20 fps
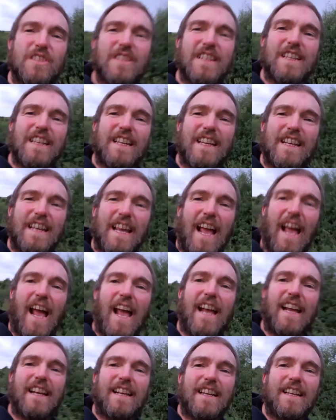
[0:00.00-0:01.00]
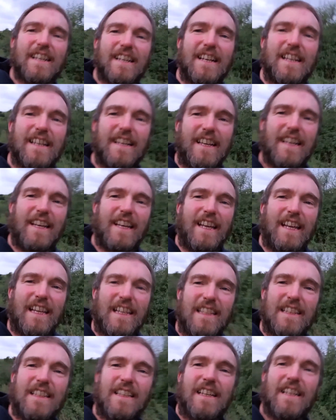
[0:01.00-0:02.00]
the Anchor
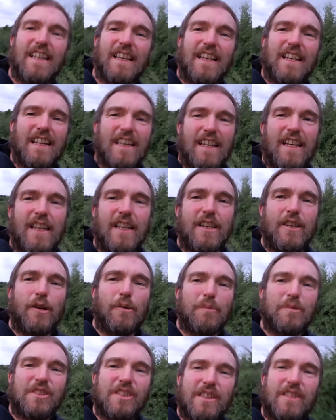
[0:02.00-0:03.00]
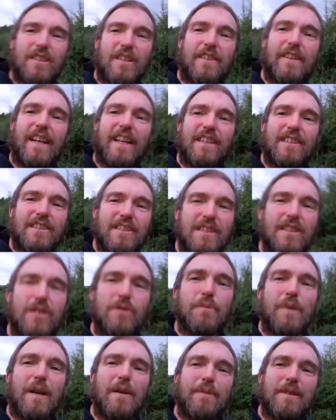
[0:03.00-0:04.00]
Inn in the opposite direction to
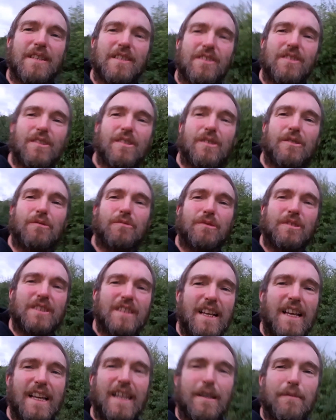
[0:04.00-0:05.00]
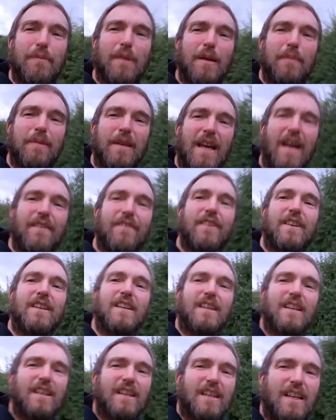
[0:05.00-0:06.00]
where we cycled today. Maybe have
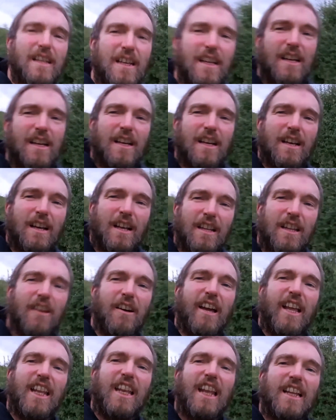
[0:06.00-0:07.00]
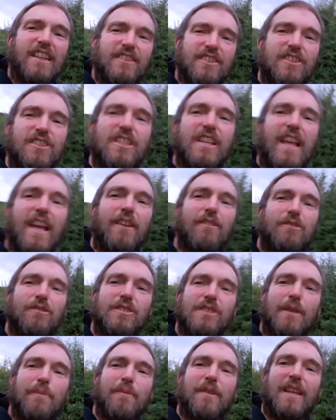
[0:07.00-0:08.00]
a light lunch there or
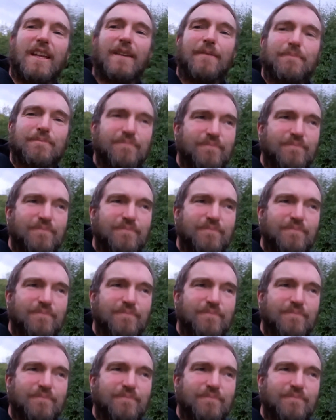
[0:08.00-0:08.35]
something.